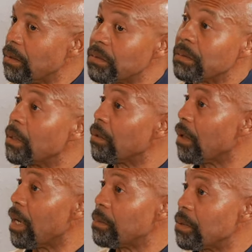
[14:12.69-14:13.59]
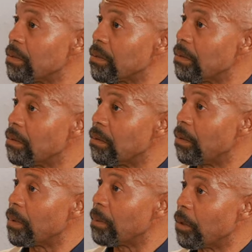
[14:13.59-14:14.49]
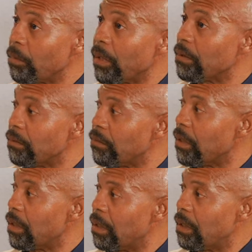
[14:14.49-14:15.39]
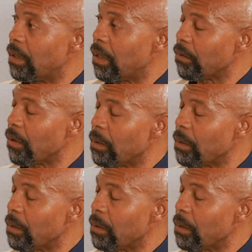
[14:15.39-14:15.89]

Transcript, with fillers: here's some other options, and open up a breadth of uh, other